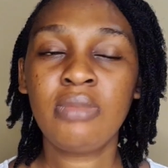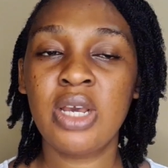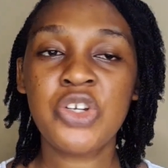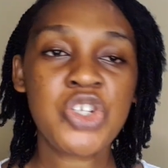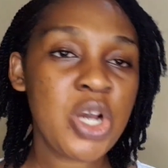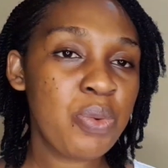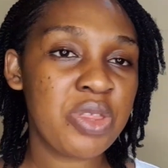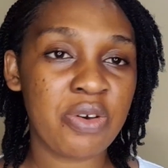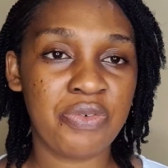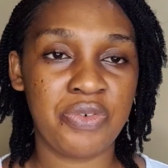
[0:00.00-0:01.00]
Share with
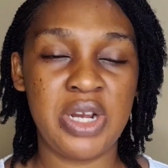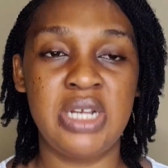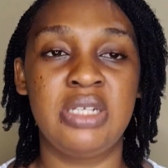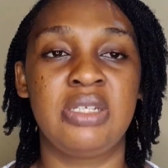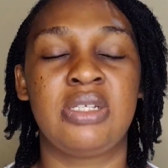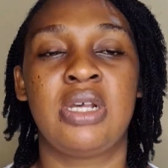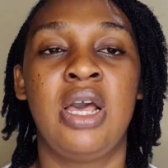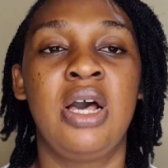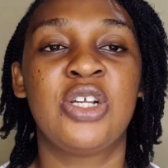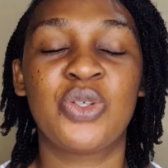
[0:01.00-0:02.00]
your friends
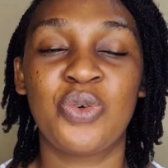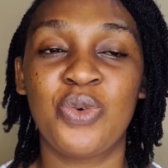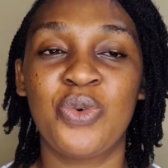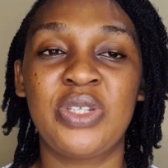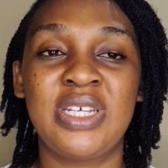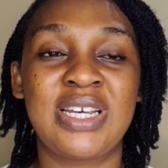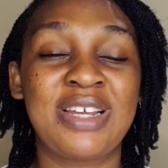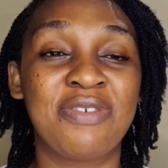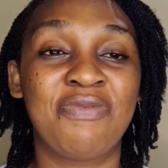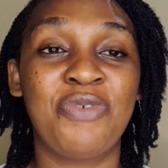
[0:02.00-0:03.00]
so they
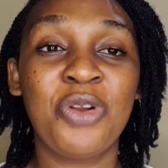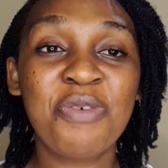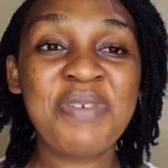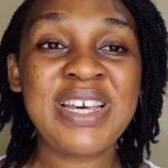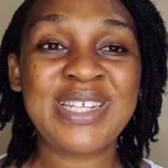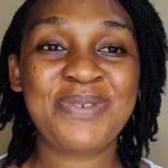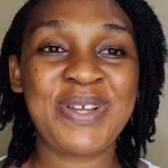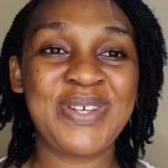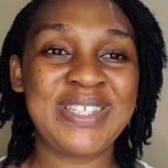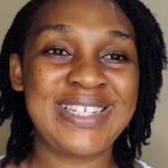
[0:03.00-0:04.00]
can follow me as
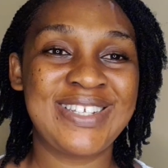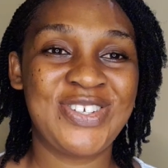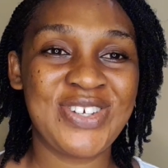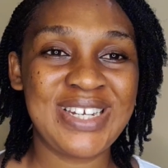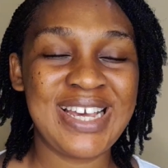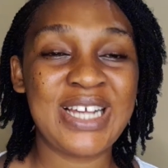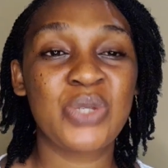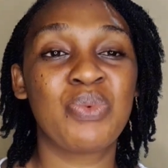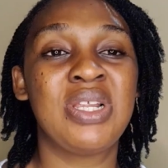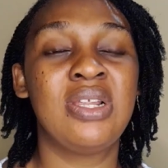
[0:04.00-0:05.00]
well on this journey as
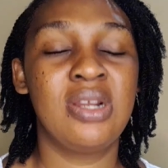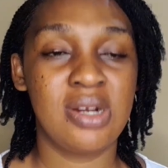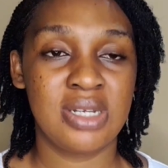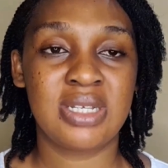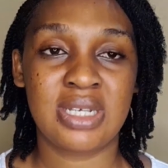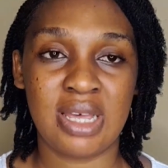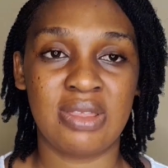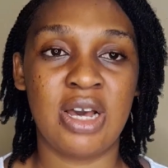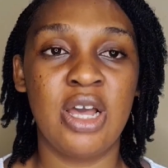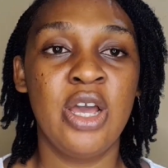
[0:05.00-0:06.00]
we learn
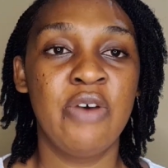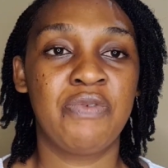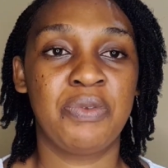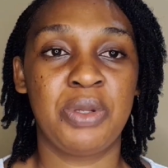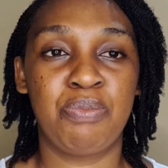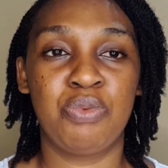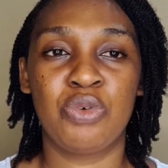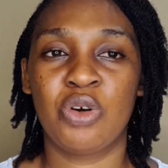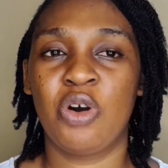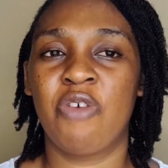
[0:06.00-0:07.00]
together from the
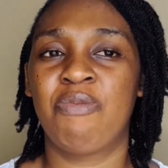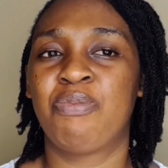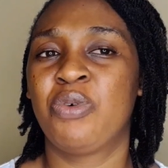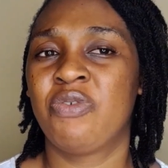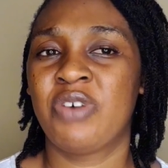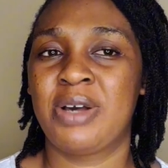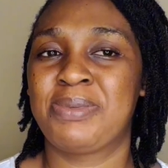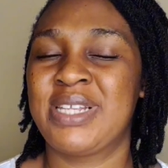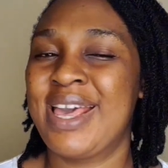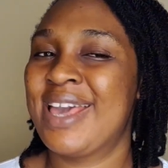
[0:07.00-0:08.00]
book of
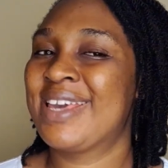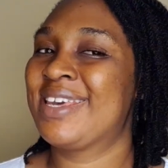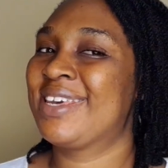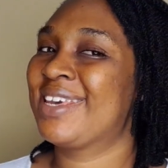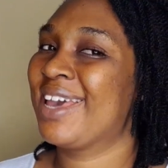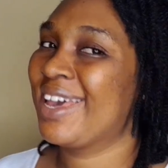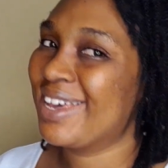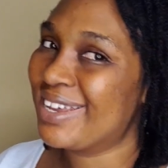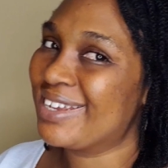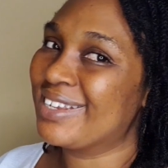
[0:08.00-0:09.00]
Proverbs.
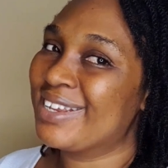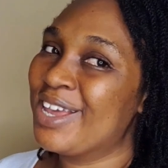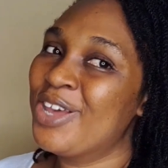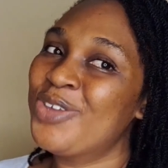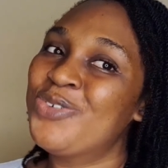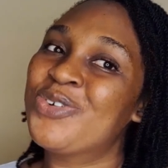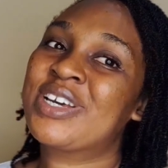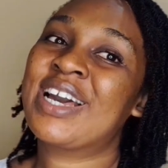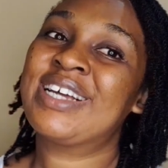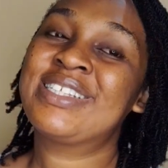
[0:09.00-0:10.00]
Again, you
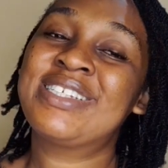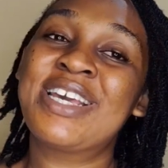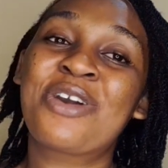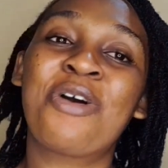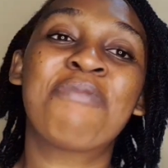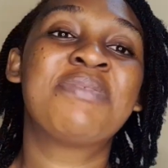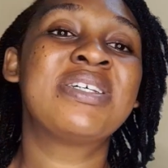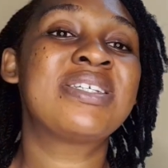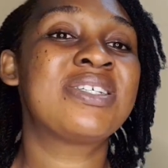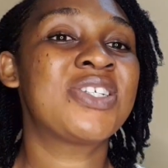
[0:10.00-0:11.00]
can take up
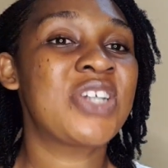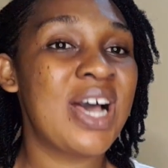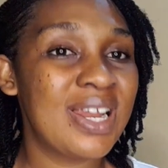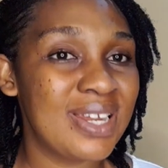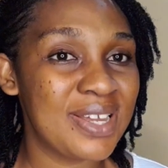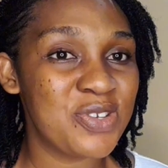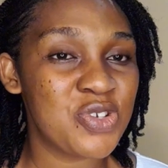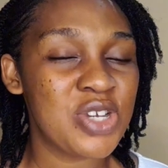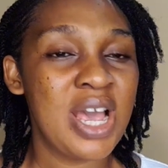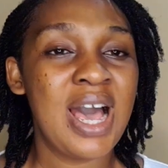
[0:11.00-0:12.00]
this
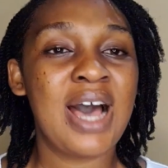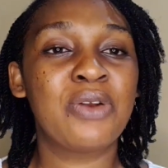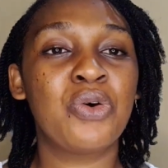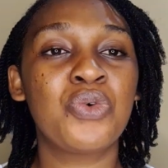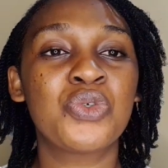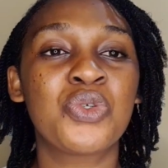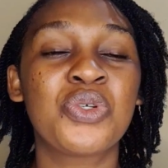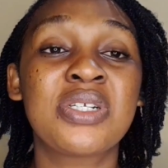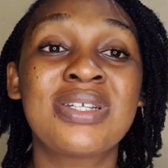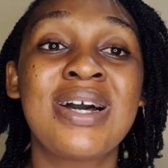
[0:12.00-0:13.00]
challenge and also
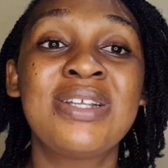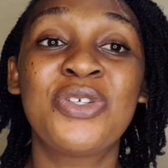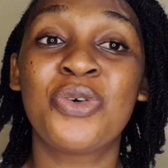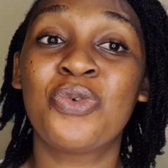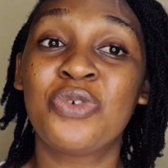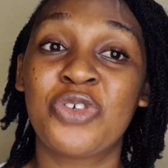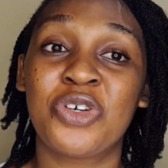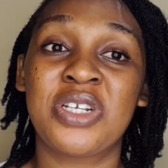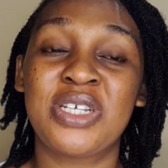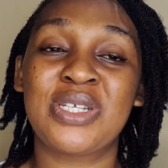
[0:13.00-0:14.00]
start your own
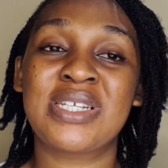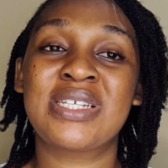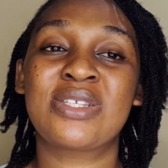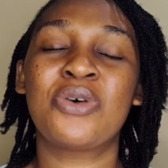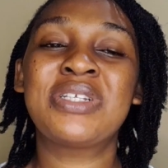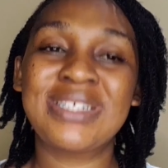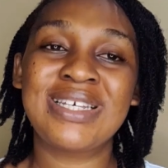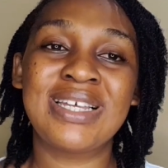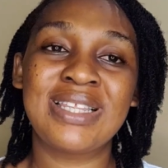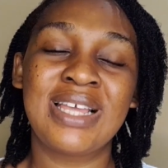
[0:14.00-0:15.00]
journey to
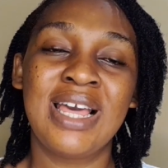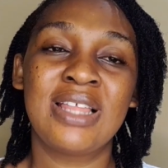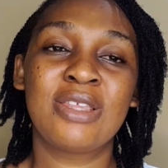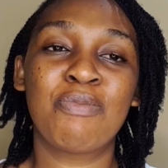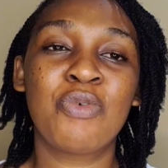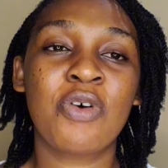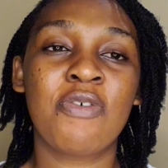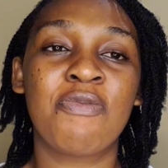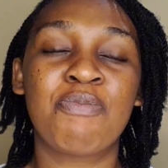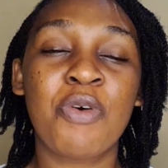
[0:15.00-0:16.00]
studying the book
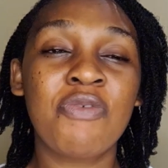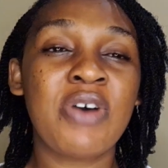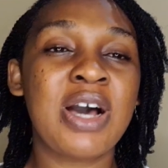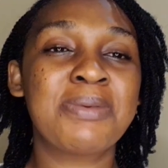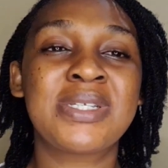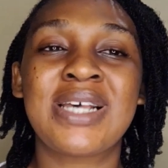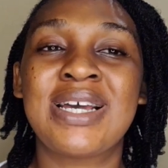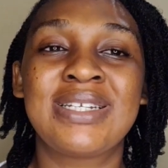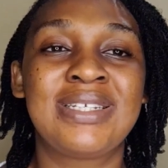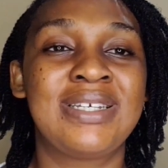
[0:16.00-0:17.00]
of Proverbs
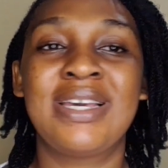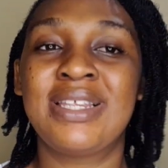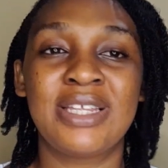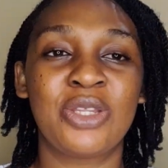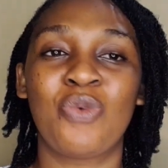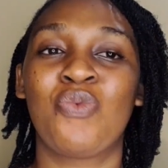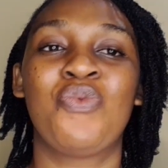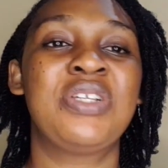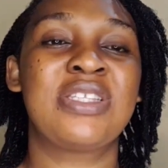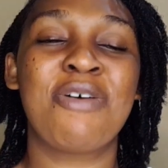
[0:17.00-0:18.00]
and gaining the
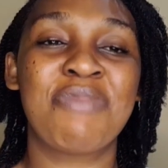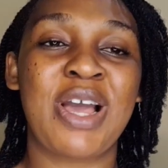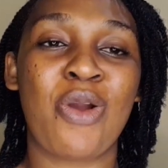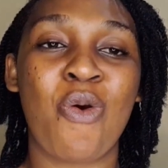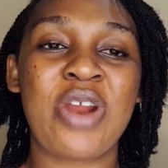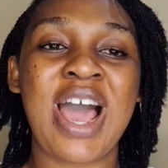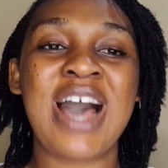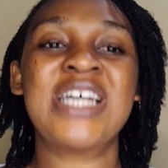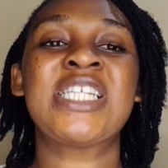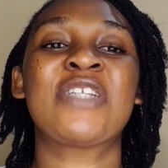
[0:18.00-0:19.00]
wisdom that God
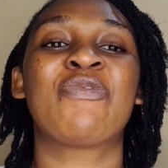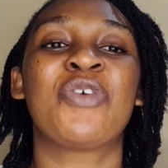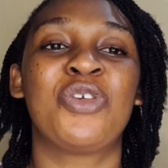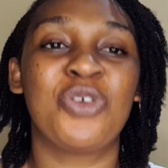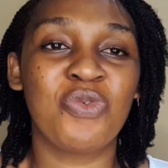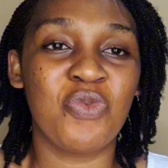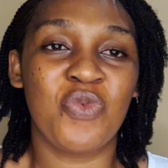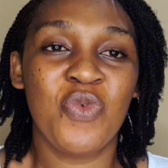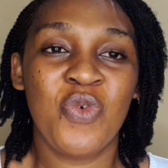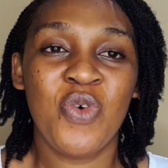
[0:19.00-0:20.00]
has for you
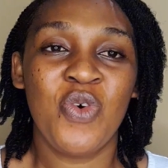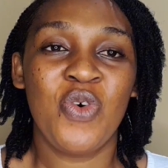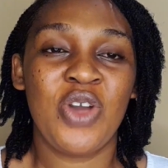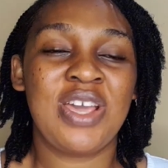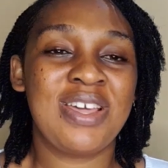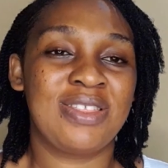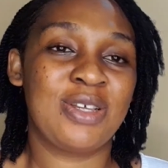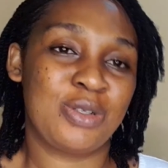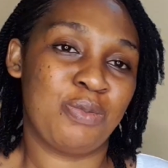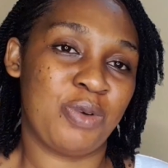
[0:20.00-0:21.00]
in
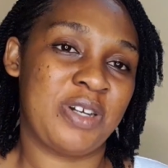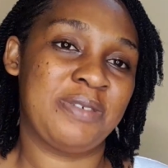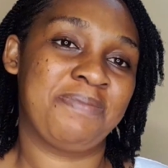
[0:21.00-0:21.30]
this book.